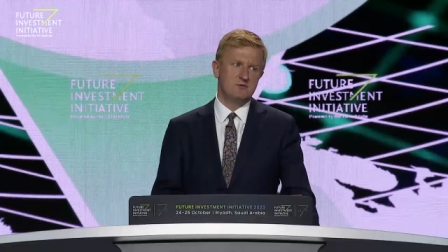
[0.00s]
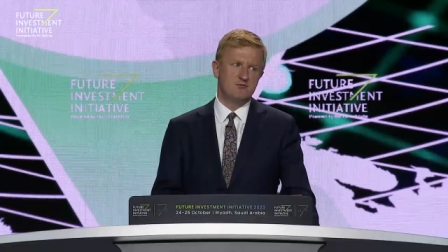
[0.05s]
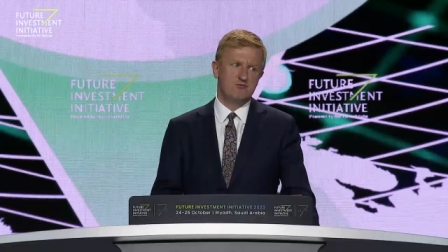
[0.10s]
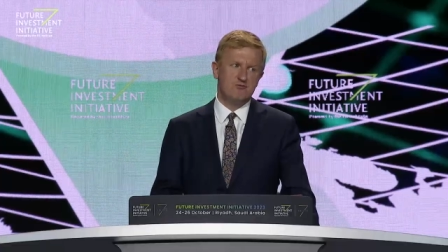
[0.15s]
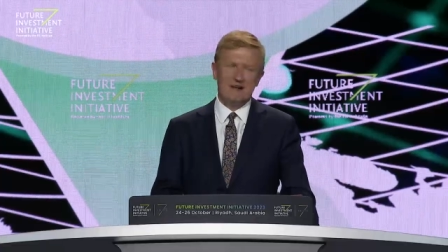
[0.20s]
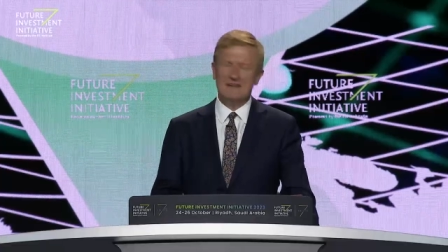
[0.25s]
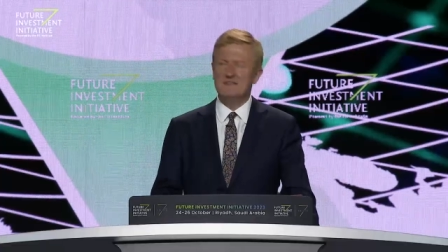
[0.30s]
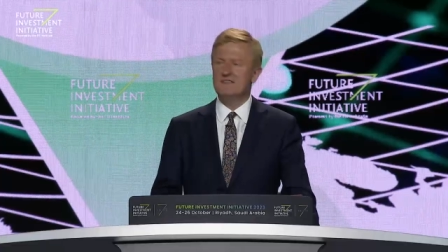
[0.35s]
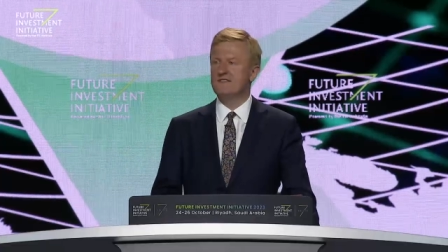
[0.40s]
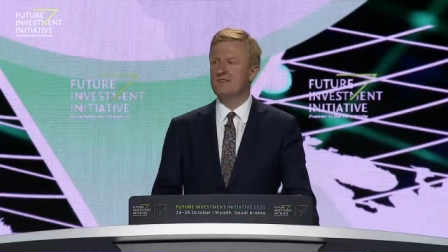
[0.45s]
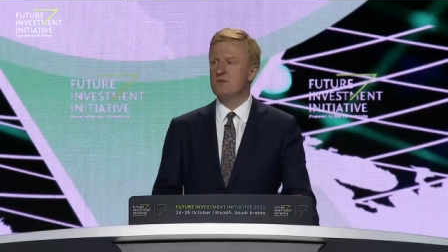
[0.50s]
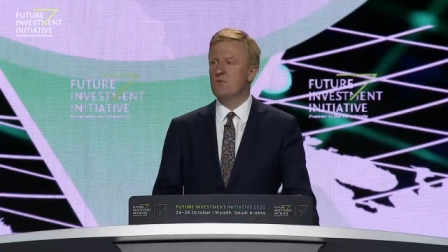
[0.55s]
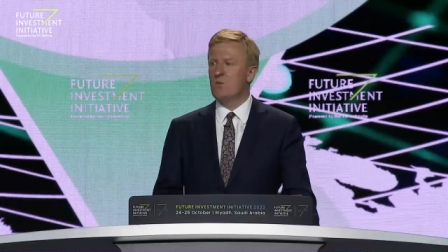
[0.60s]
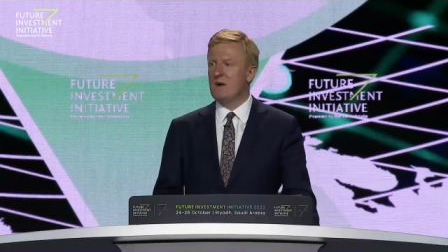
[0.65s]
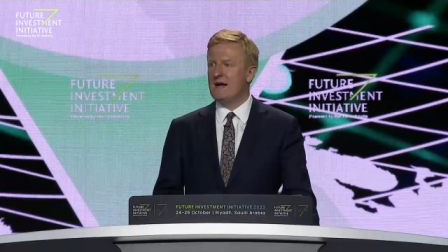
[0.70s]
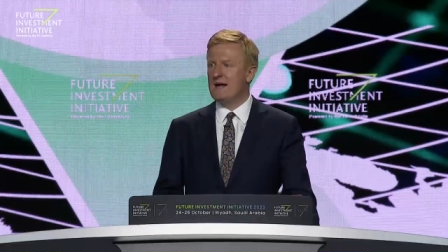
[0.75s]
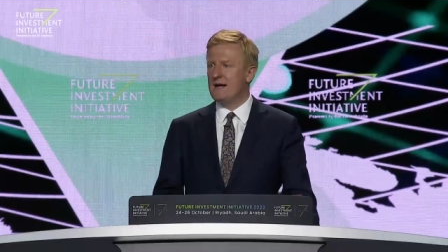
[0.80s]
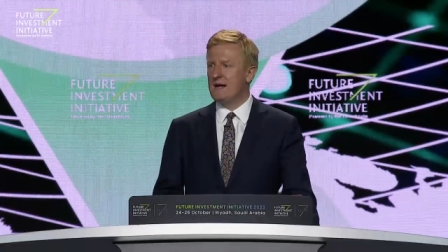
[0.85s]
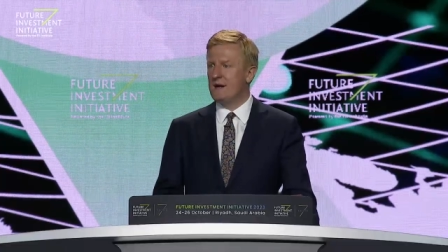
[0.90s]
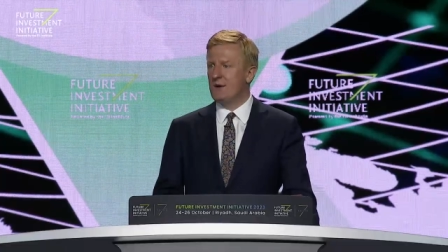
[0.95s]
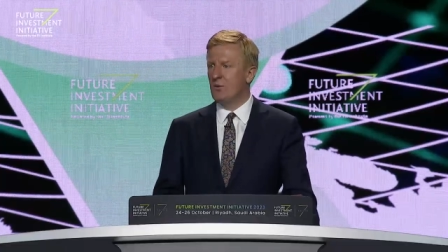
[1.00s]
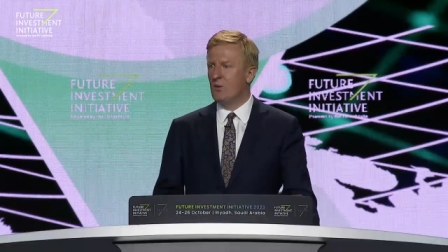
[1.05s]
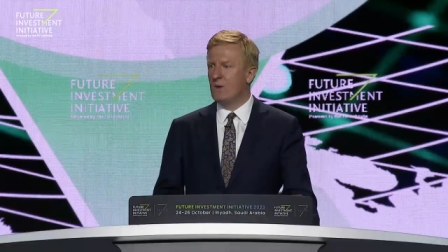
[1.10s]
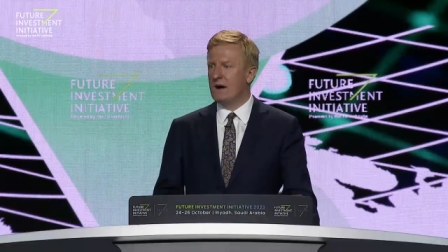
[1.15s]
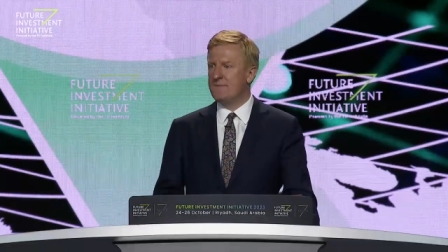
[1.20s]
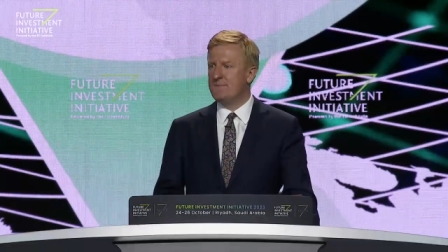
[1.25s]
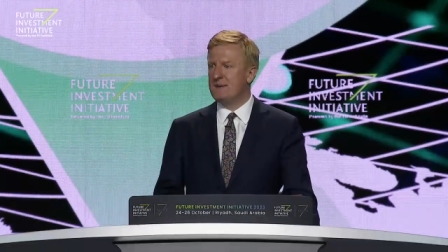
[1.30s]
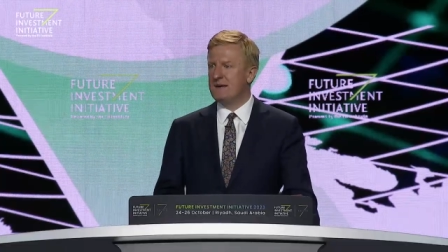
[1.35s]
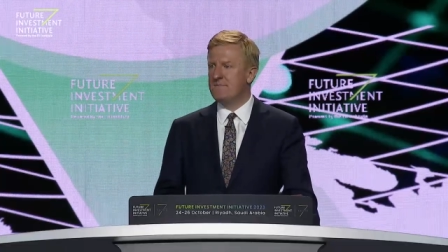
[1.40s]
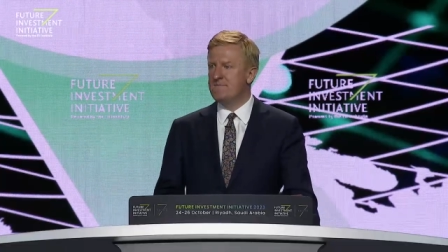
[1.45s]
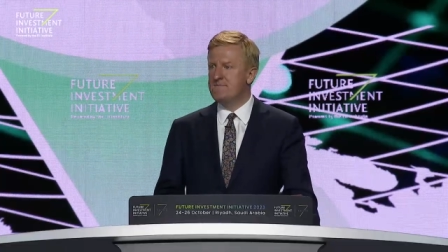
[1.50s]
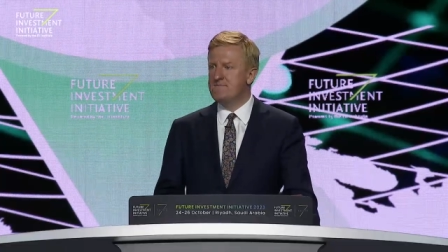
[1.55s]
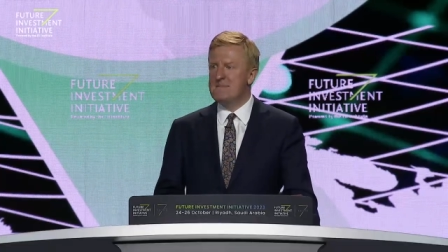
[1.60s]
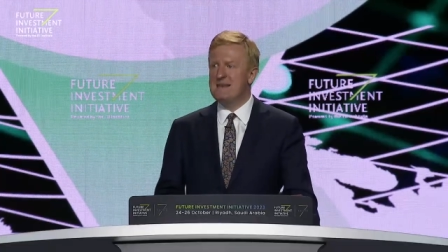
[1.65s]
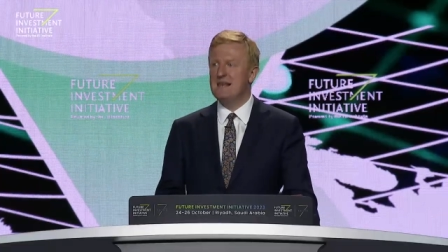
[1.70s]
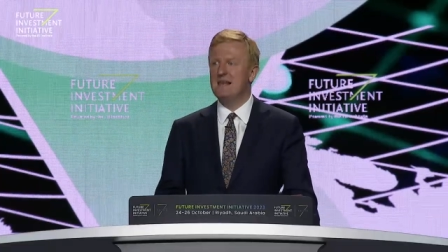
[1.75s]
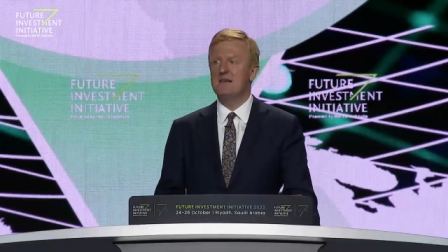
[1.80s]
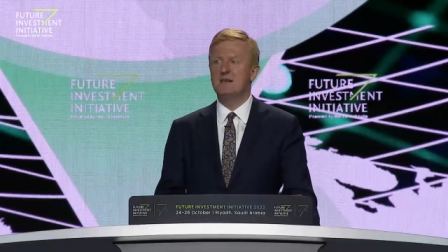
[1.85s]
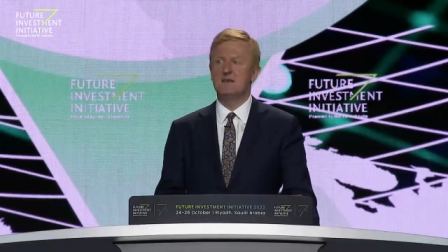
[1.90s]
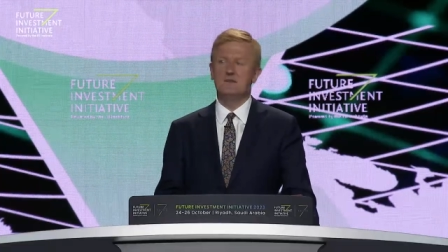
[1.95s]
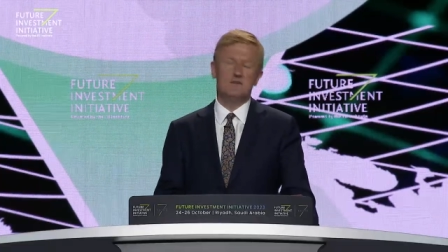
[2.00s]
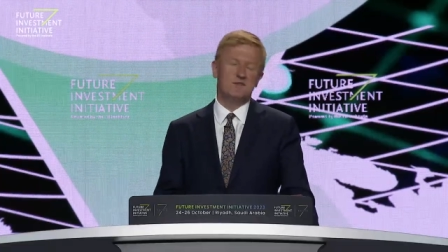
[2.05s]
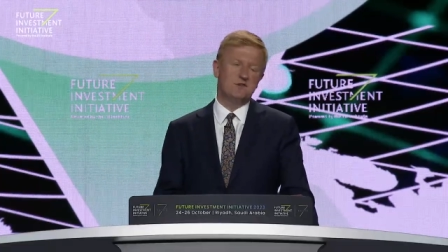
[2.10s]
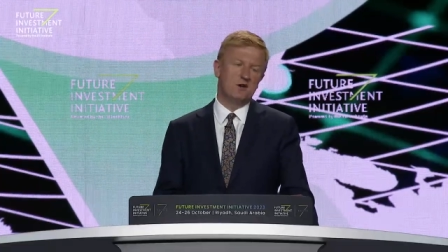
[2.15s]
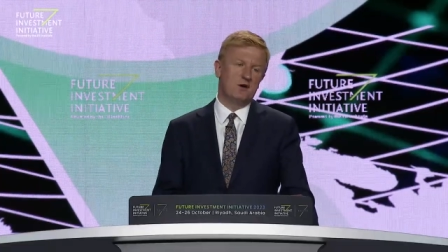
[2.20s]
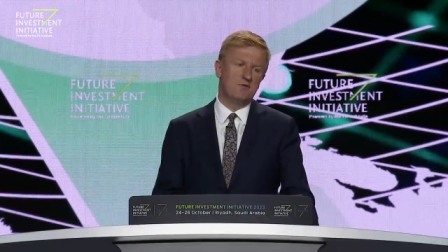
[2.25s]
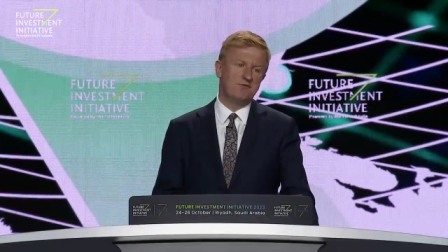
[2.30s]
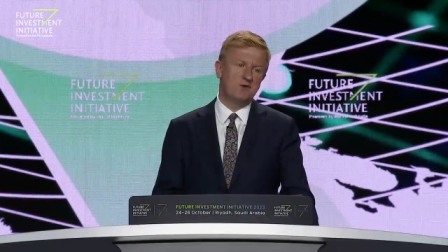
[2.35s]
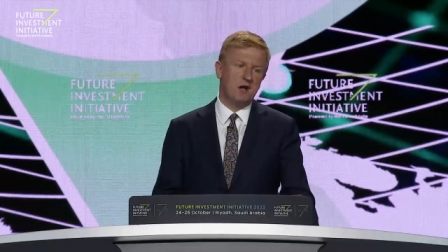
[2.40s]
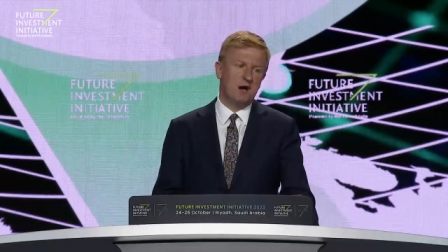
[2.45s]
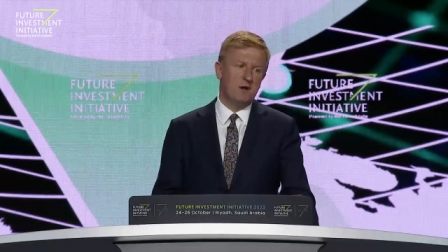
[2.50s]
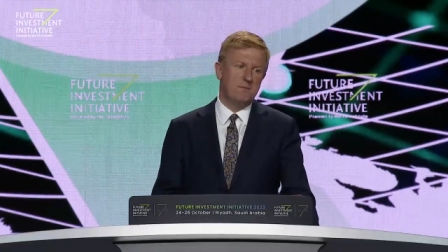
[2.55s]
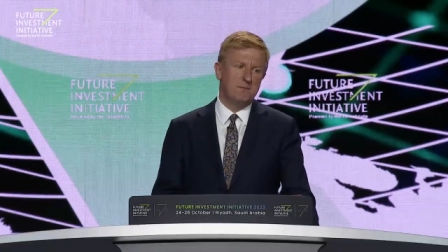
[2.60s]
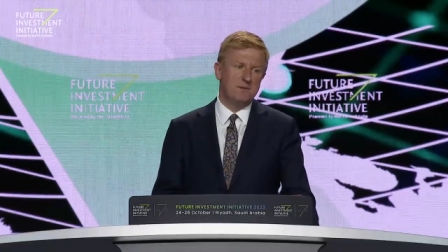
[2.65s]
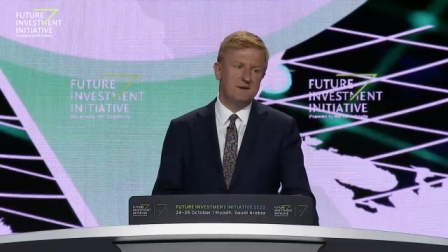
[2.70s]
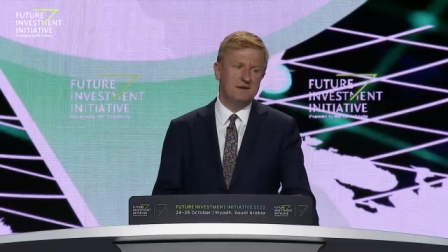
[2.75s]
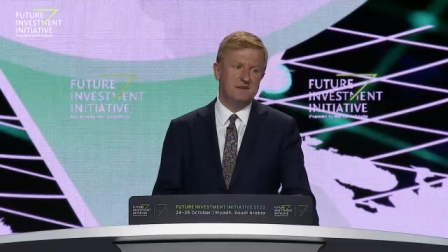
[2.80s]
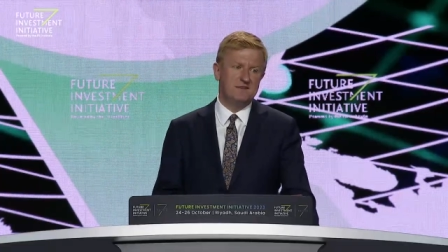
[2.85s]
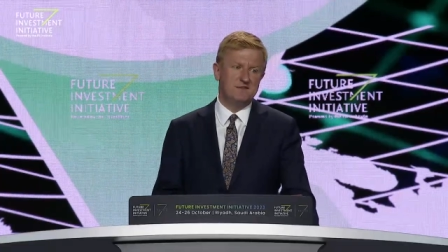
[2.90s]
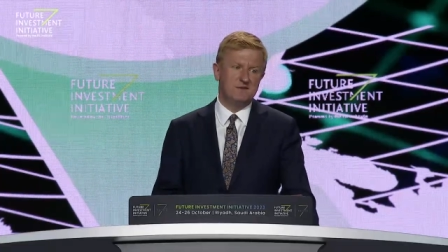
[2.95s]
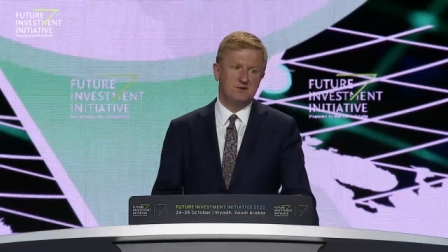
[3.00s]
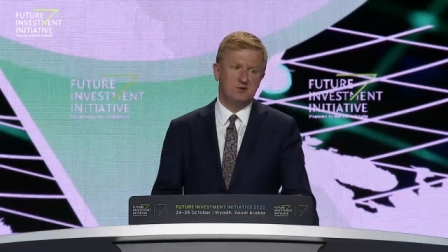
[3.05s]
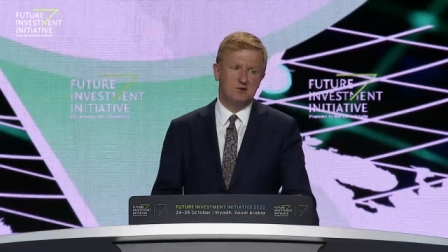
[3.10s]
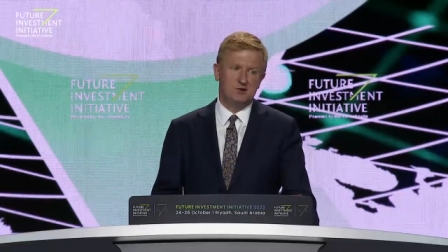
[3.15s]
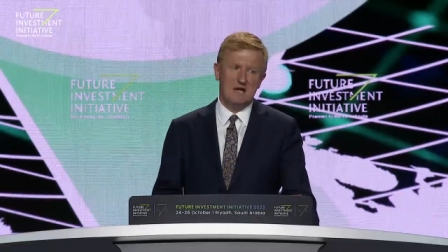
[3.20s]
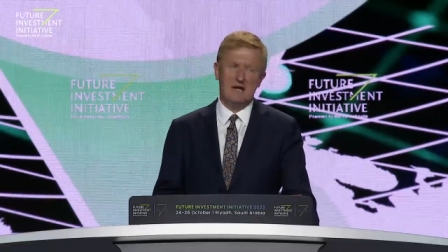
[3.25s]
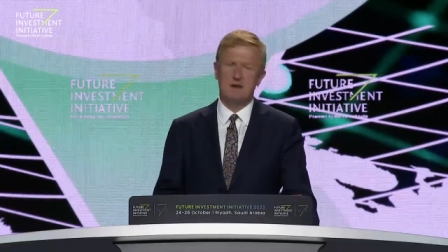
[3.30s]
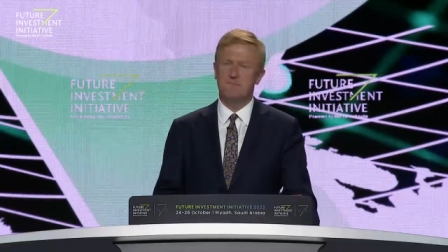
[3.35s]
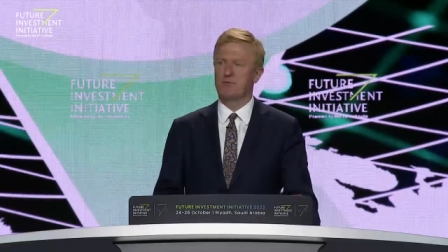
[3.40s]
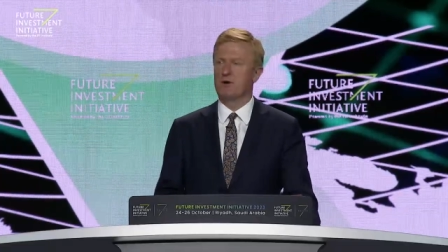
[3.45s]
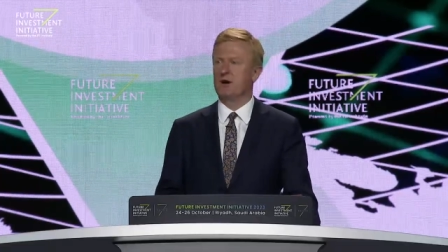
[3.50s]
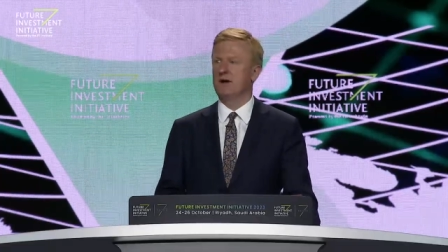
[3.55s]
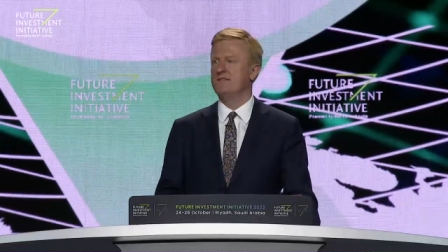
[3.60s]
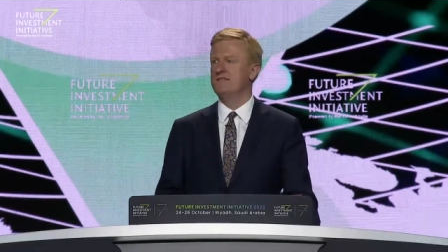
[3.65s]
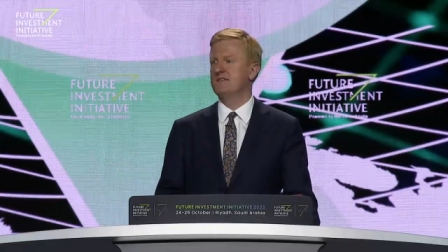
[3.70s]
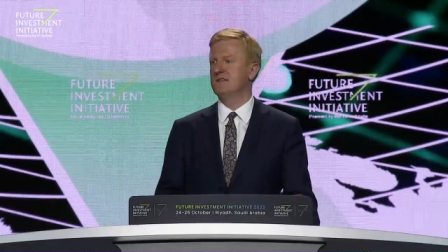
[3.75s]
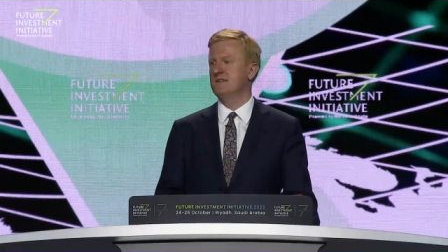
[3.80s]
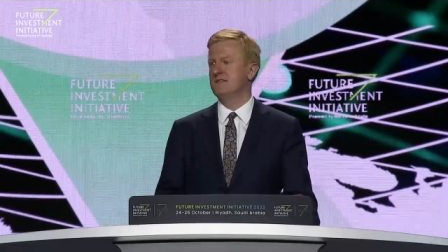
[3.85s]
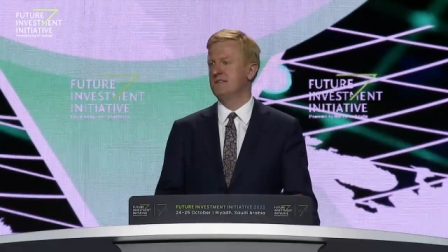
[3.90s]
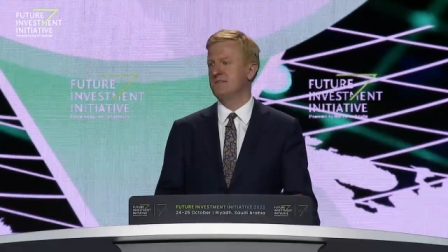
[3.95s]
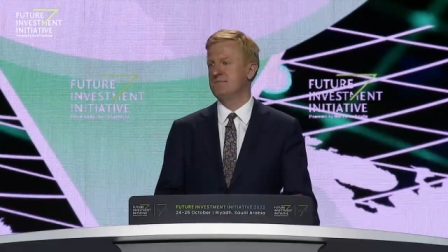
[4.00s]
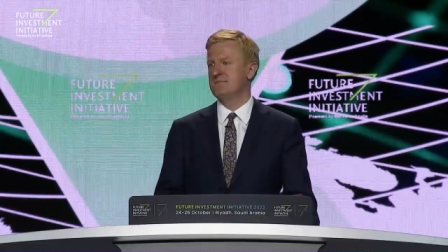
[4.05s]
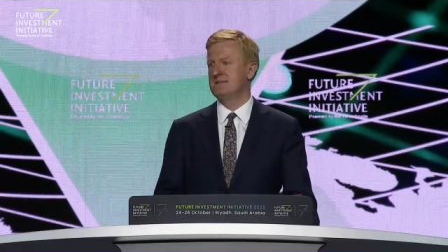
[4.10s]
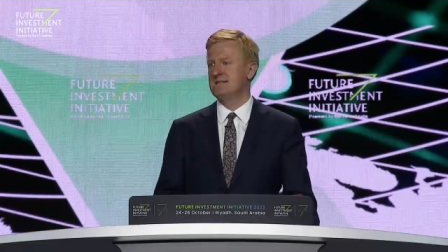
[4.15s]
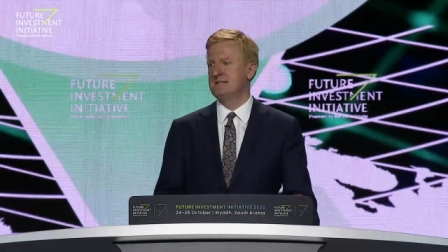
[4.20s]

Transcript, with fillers: ransomware wiping millions of companies' share prices.